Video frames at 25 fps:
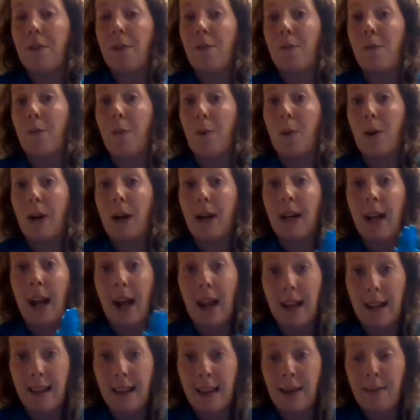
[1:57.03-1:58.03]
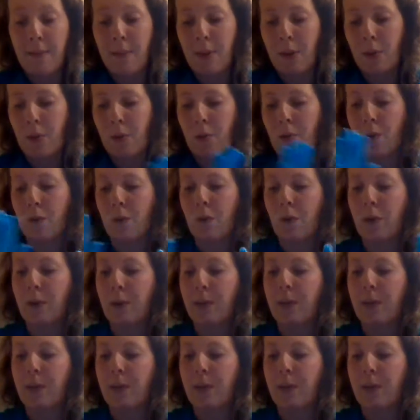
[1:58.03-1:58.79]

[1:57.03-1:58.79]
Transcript: for cutting the umbilical cord,